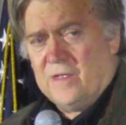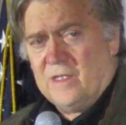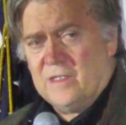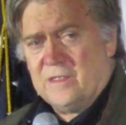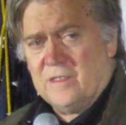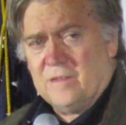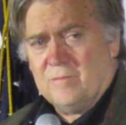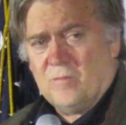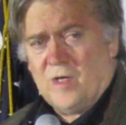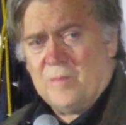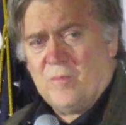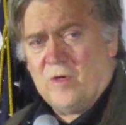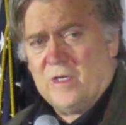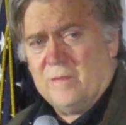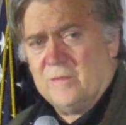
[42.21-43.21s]
thing at the
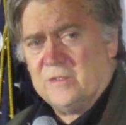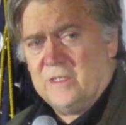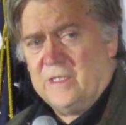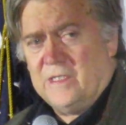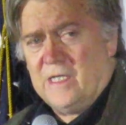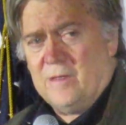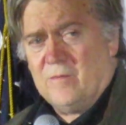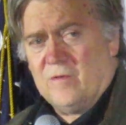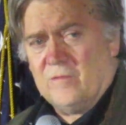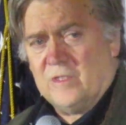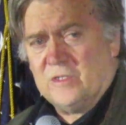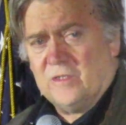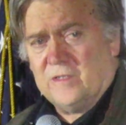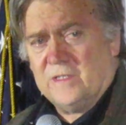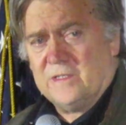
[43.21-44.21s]
Breitbart Embassy. He came over
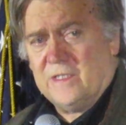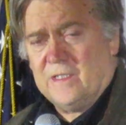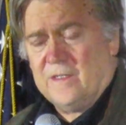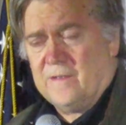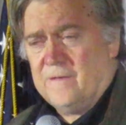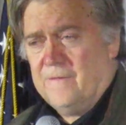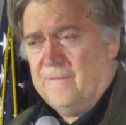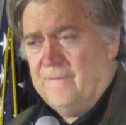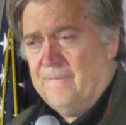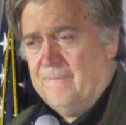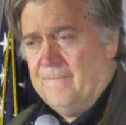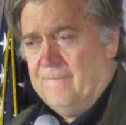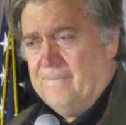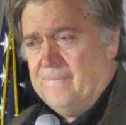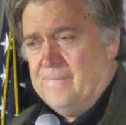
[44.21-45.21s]
and I shook his hand.
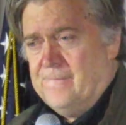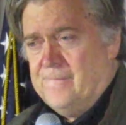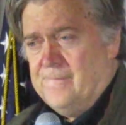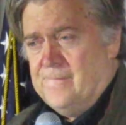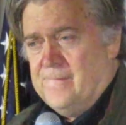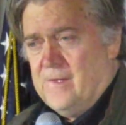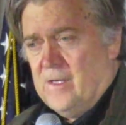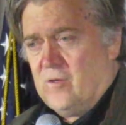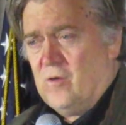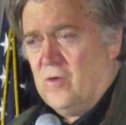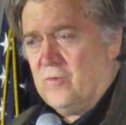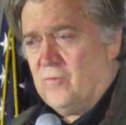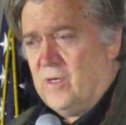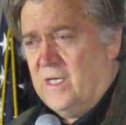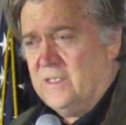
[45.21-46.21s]
I
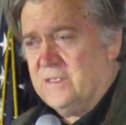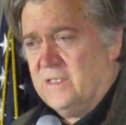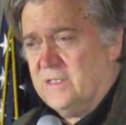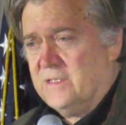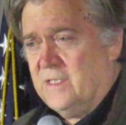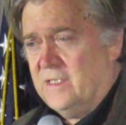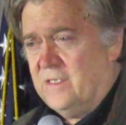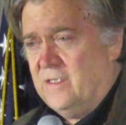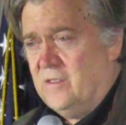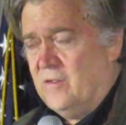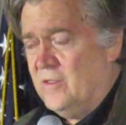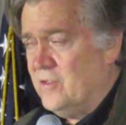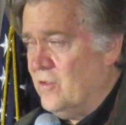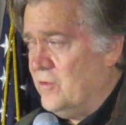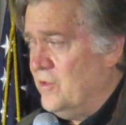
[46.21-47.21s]
called Reince and I said, you
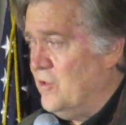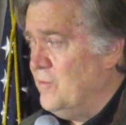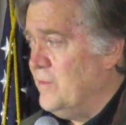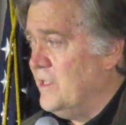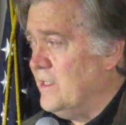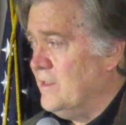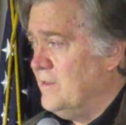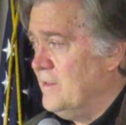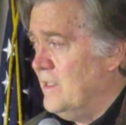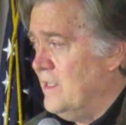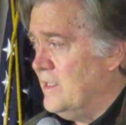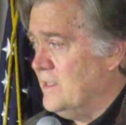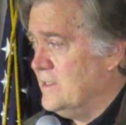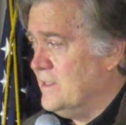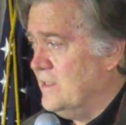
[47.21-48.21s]
don't know me.
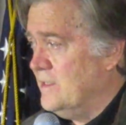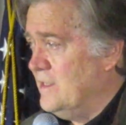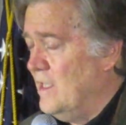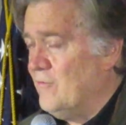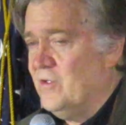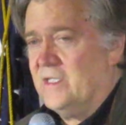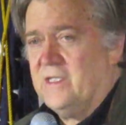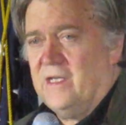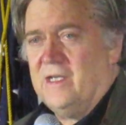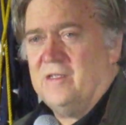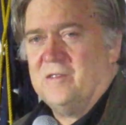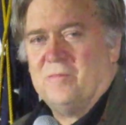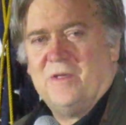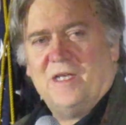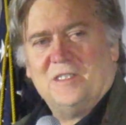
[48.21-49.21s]
I said, every day
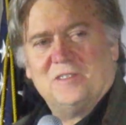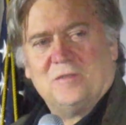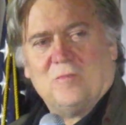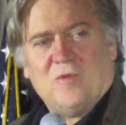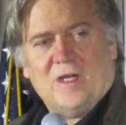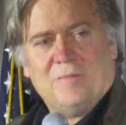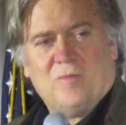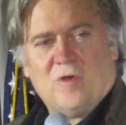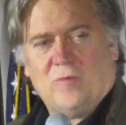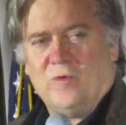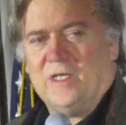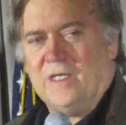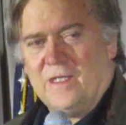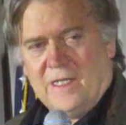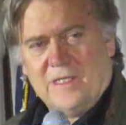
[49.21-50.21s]
in the pages of Breitbart
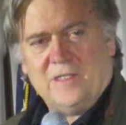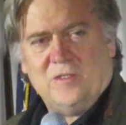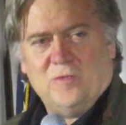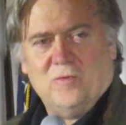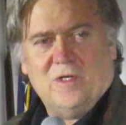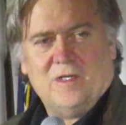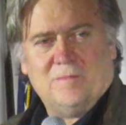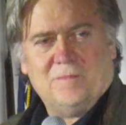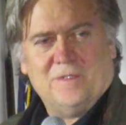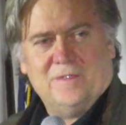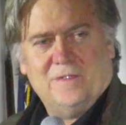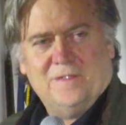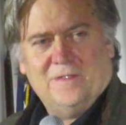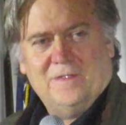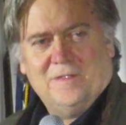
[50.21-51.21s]
we light you up,
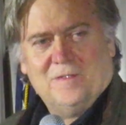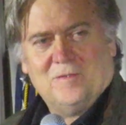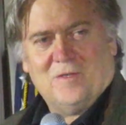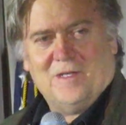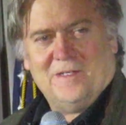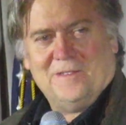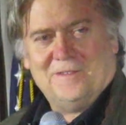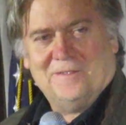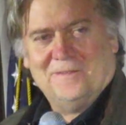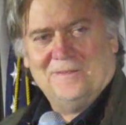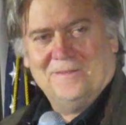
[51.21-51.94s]
right?